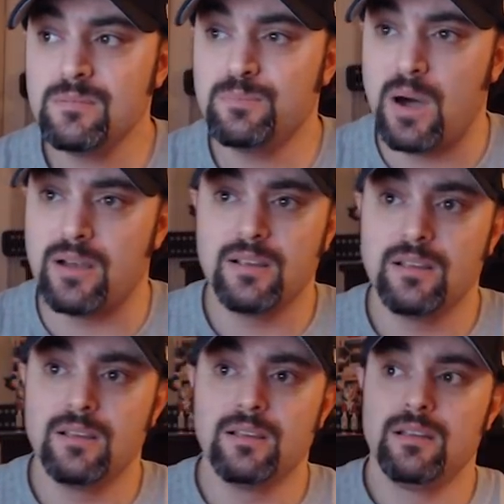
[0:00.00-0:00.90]
But
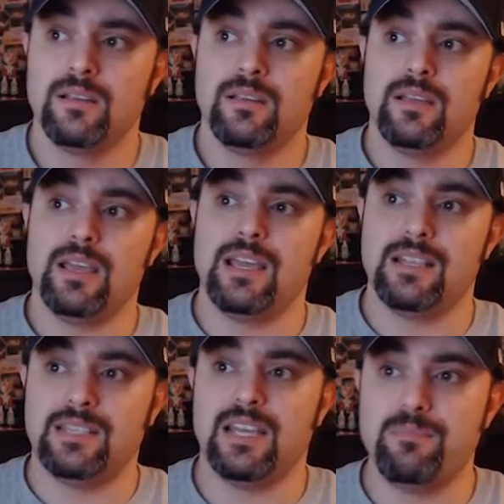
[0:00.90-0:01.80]
it,
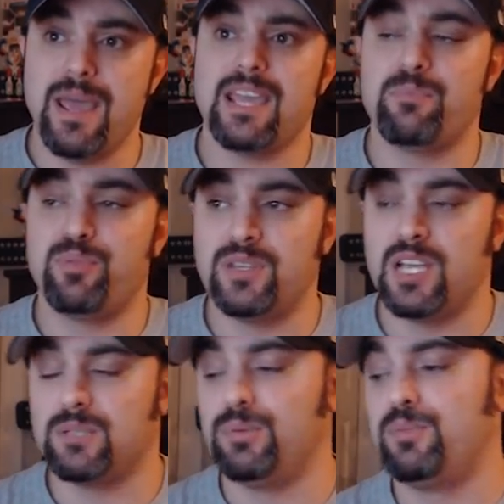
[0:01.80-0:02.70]
it did make it
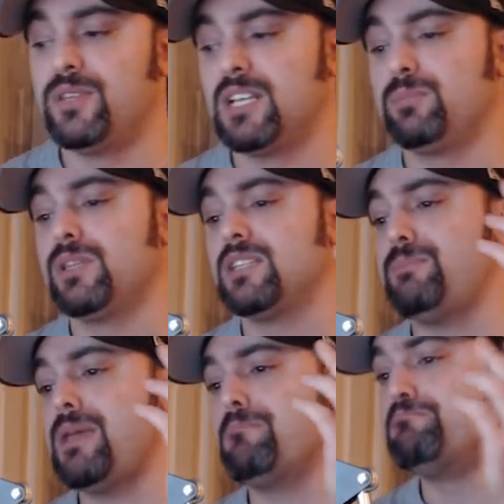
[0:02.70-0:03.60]
predictable. Predictable
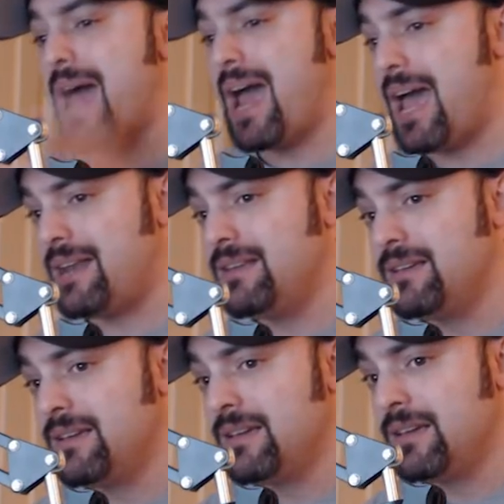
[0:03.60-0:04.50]
doesn't mean bad,
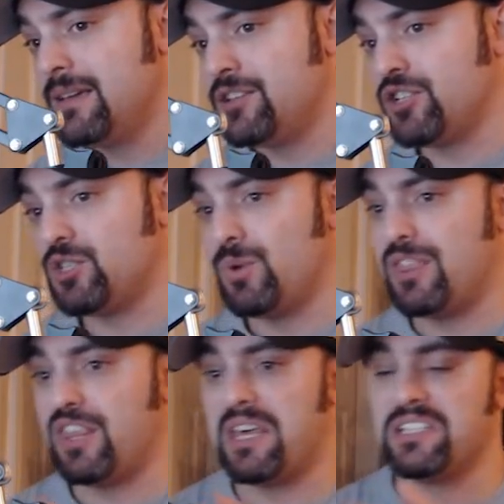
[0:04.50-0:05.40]
it's just the way
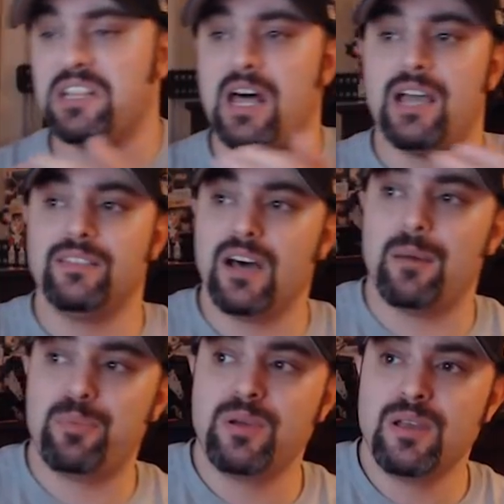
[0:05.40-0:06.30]
things lined
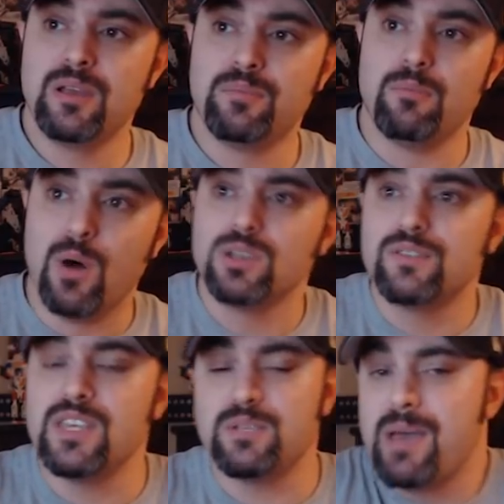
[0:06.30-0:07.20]
up. But most
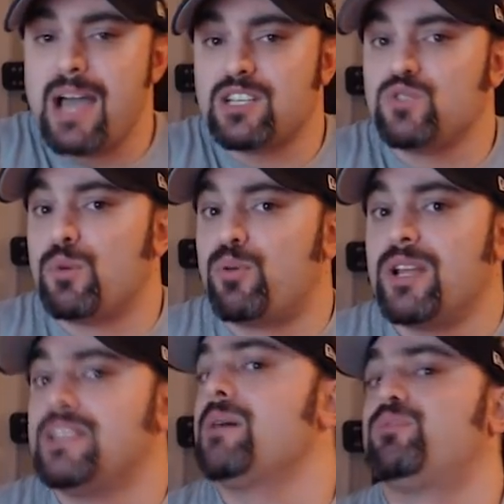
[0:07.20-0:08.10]
of these matches were
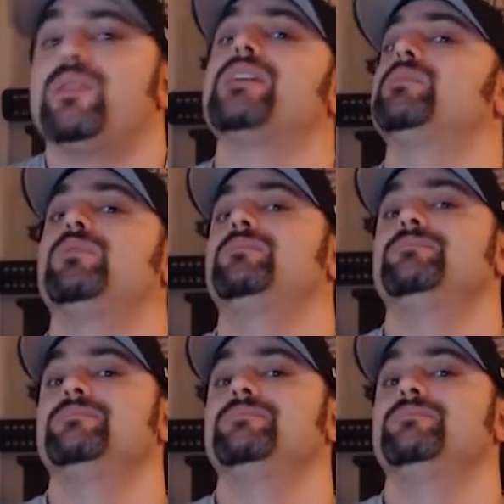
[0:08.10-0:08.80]
pretty damn predictable.